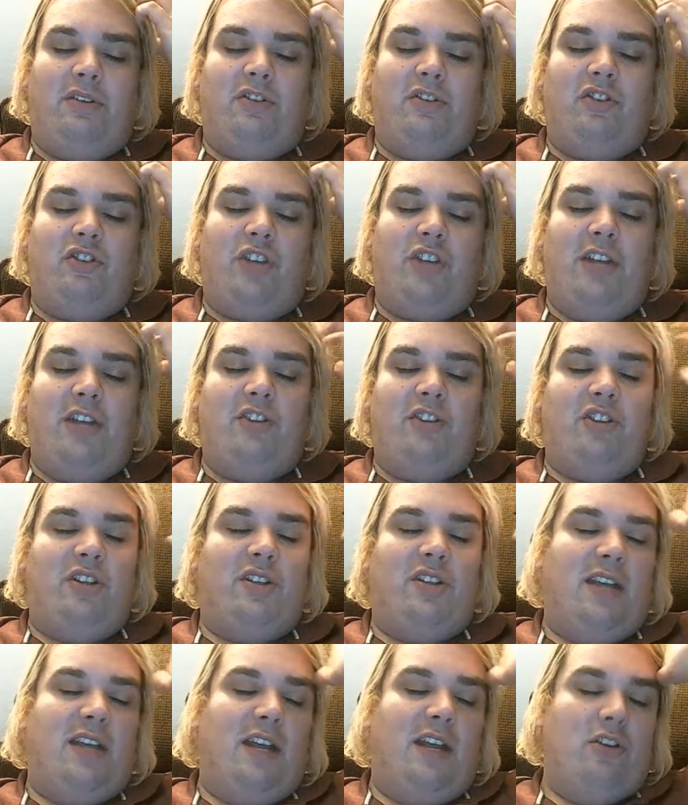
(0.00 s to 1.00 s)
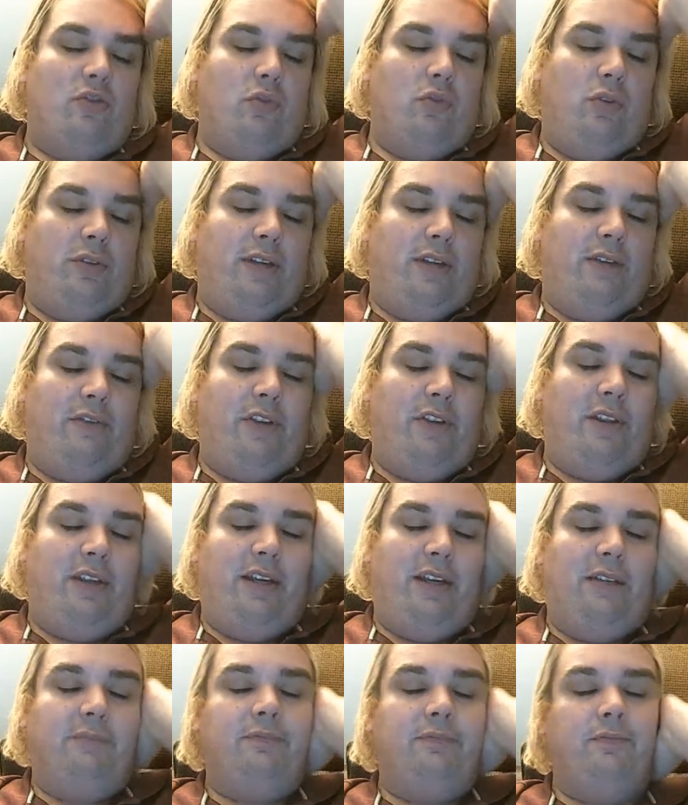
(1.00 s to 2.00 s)
change in schedule and
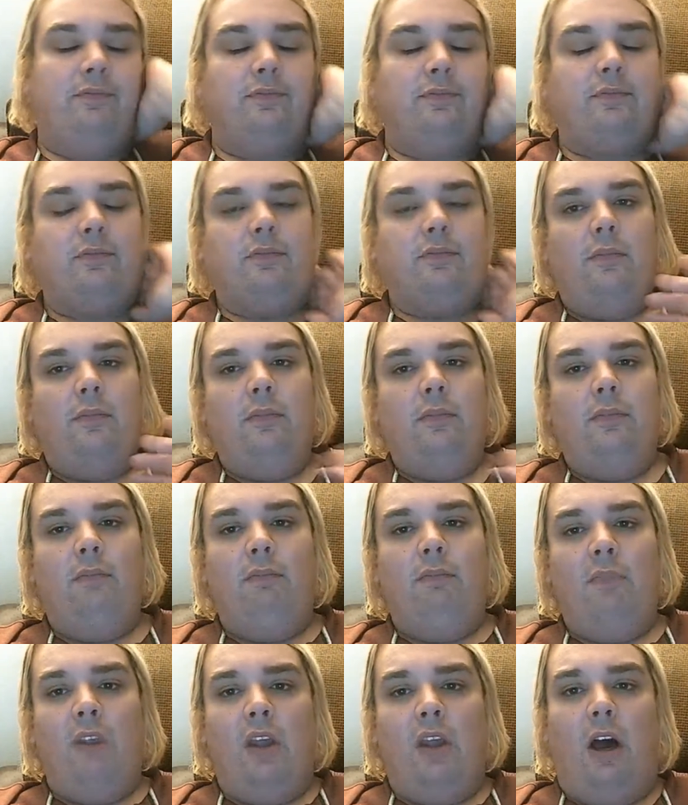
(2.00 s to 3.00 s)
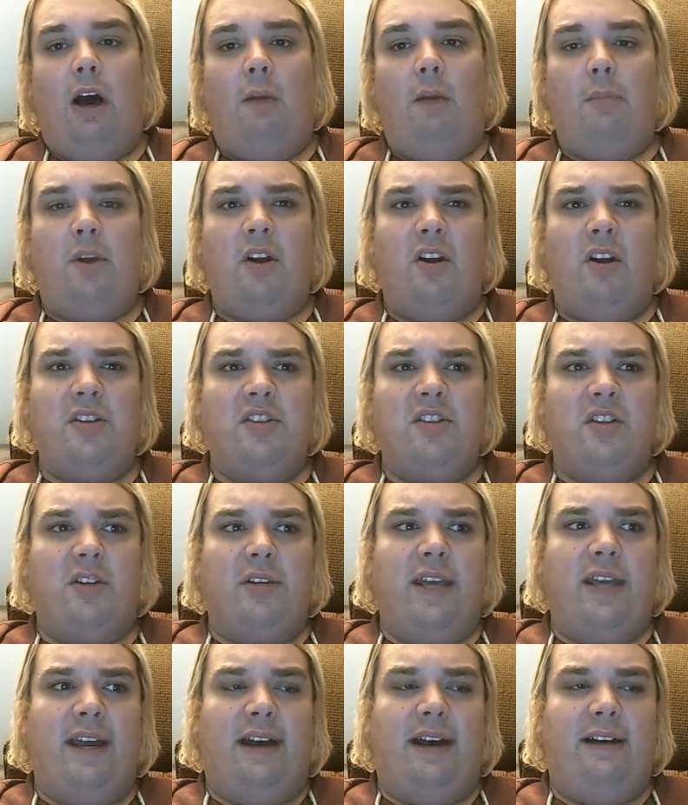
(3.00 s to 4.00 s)
everything. Um, but also,
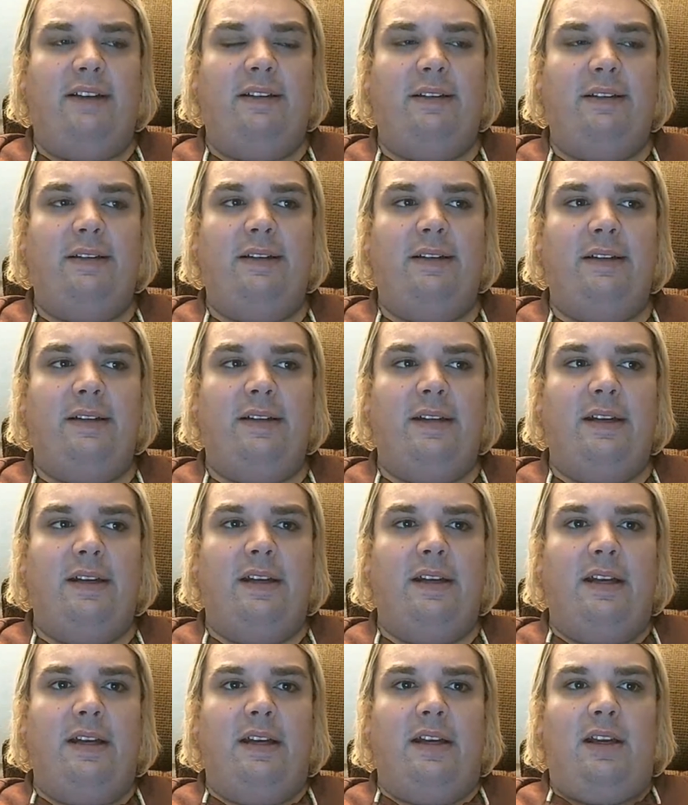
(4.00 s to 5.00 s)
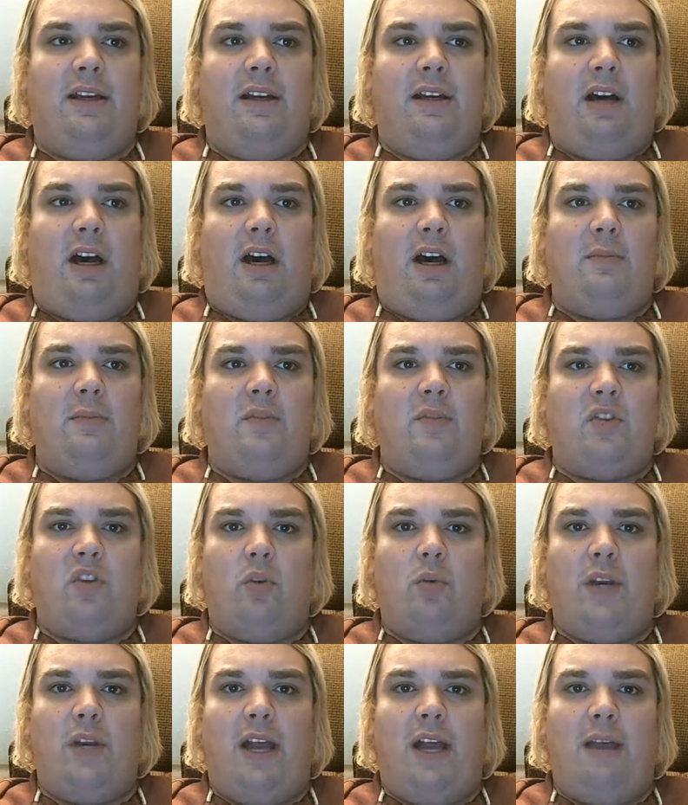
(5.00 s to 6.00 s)
yeah. Um, so
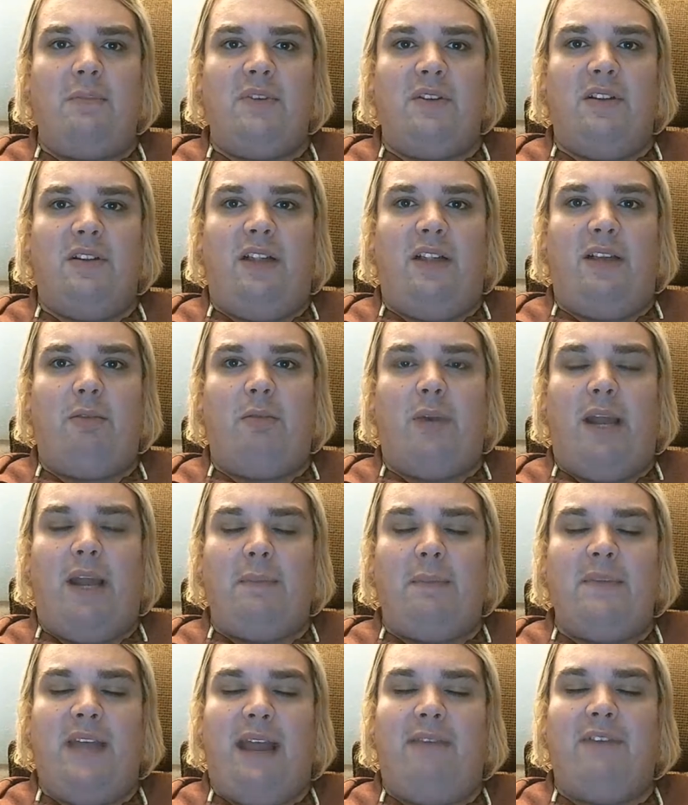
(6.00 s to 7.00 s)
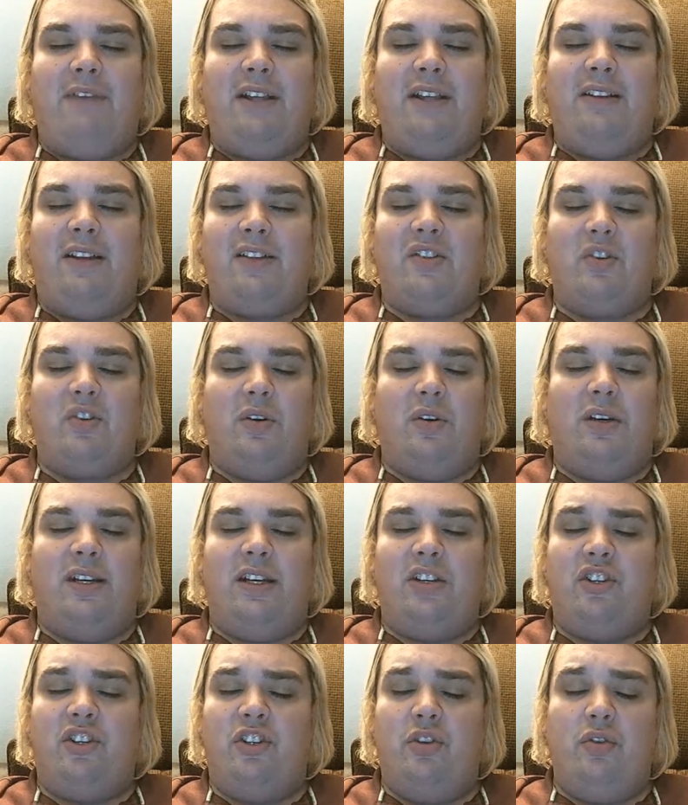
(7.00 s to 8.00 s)
when I'm like when I'm having like certain
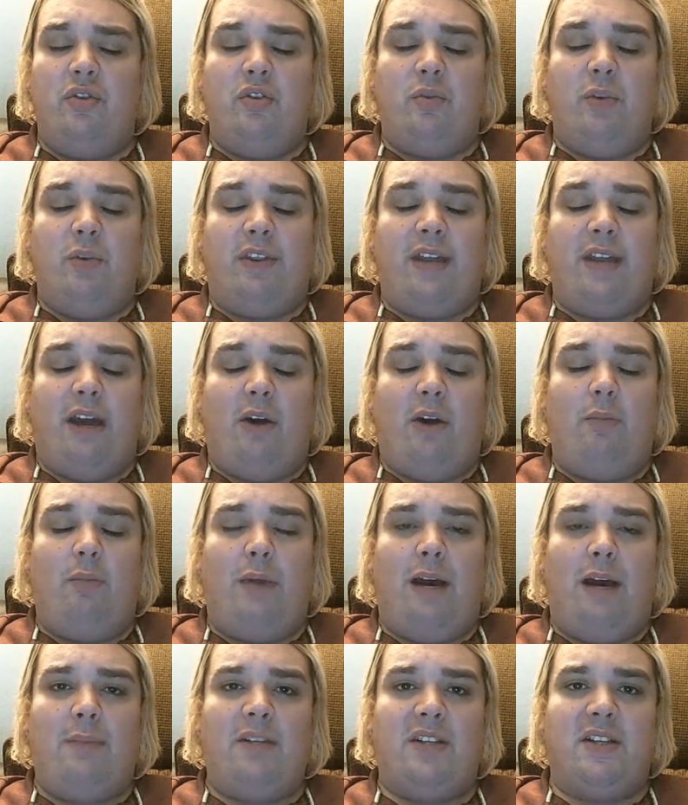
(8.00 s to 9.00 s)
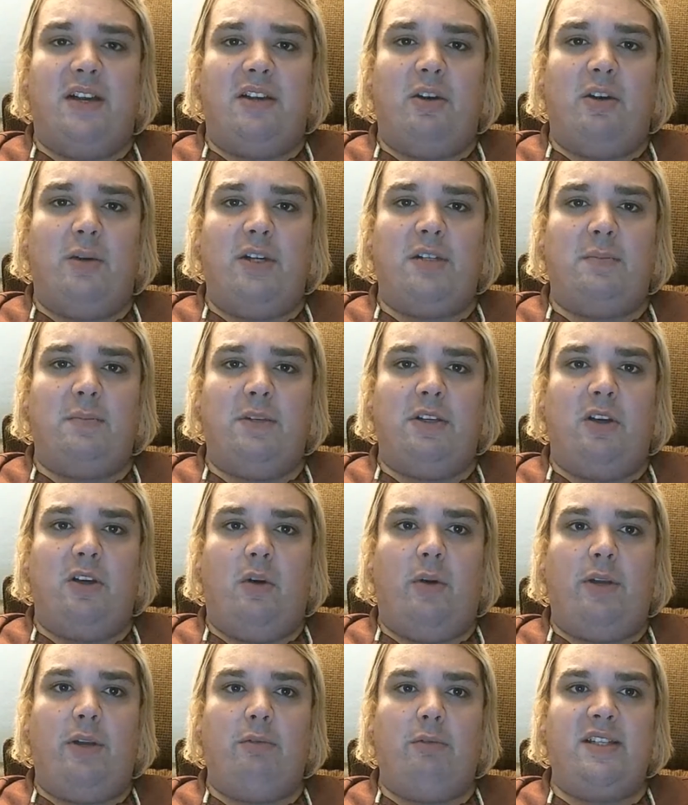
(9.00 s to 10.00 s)
issues with how Mob Psycho has been
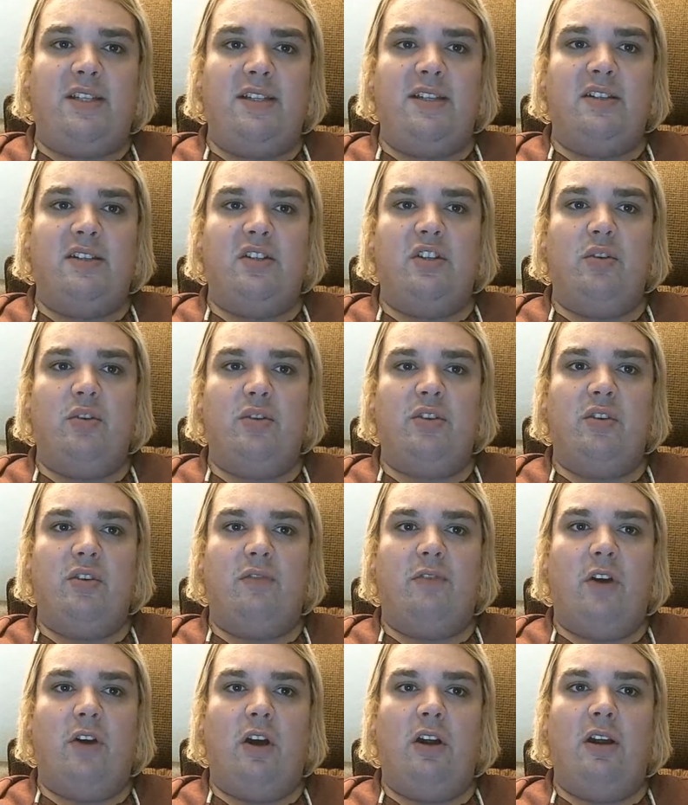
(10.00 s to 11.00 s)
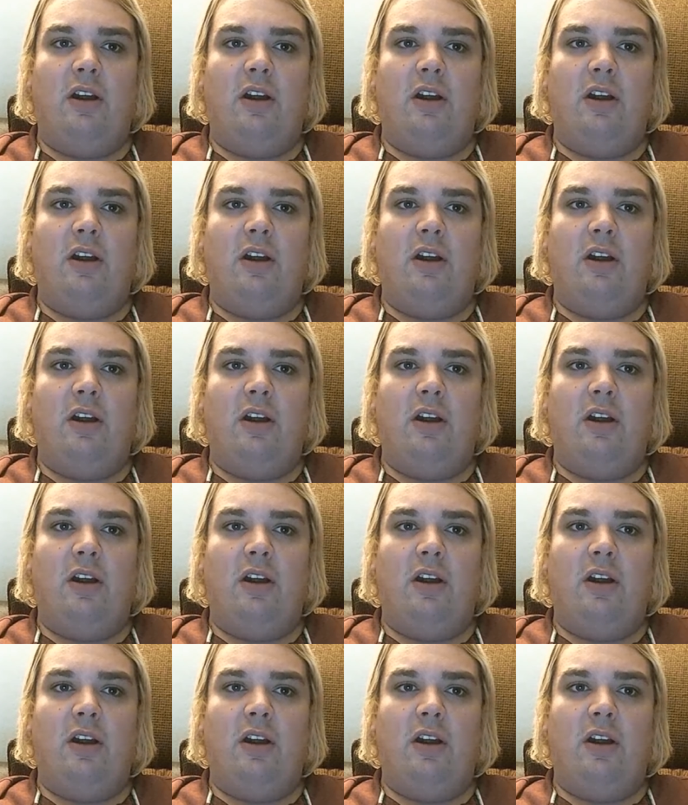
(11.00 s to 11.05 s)
going with season two so far,